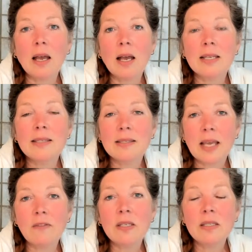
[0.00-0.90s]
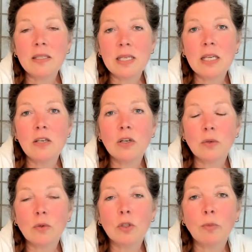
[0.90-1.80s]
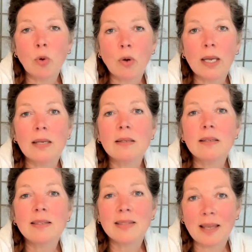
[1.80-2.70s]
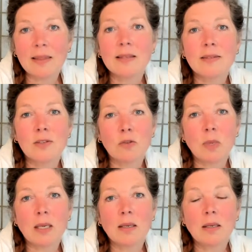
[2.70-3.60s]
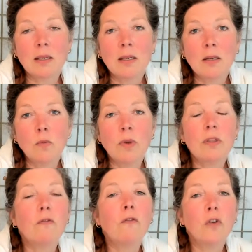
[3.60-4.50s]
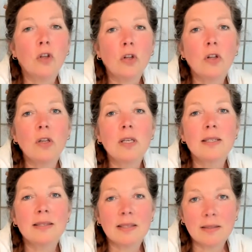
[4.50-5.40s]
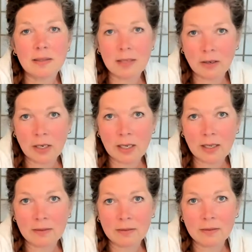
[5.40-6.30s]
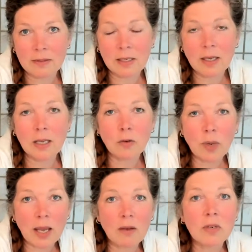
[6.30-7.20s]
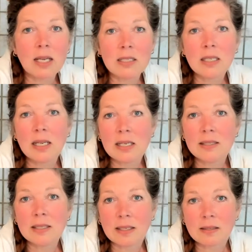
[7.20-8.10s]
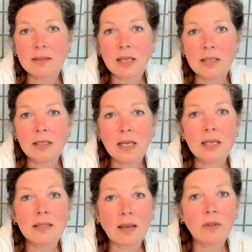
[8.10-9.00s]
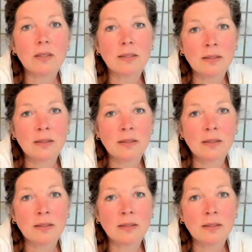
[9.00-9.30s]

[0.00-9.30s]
A 17-year-old boy said this to me with full sincerity in around 1986, 1987.